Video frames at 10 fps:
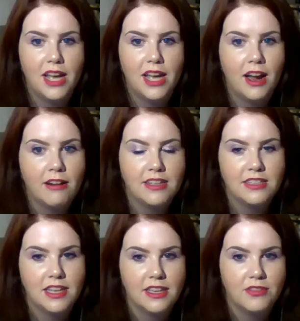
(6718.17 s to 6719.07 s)
let
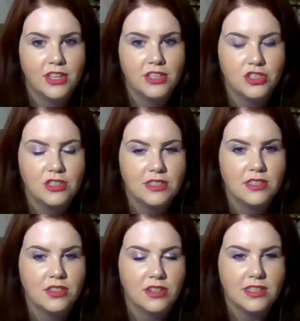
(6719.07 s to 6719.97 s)
Arya take vengeance,
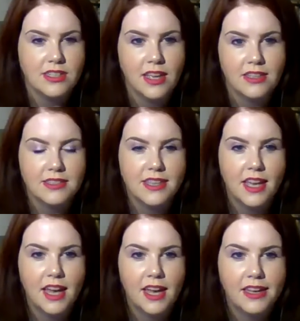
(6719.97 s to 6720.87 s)
as Sonny says.
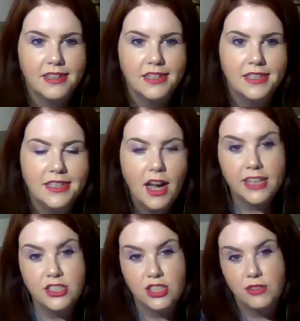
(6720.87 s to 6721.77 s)
Yeah, I